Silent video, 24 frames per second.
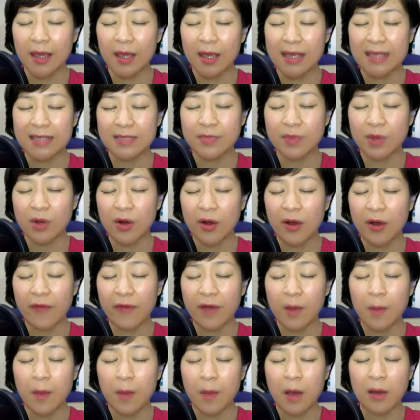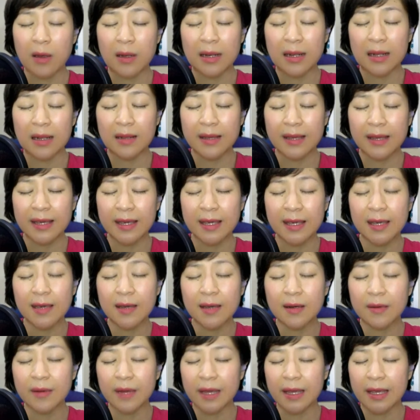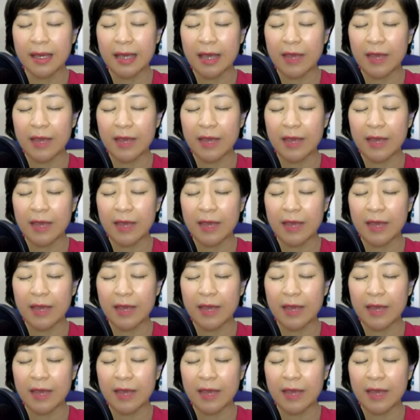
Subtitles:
it's more of about hearing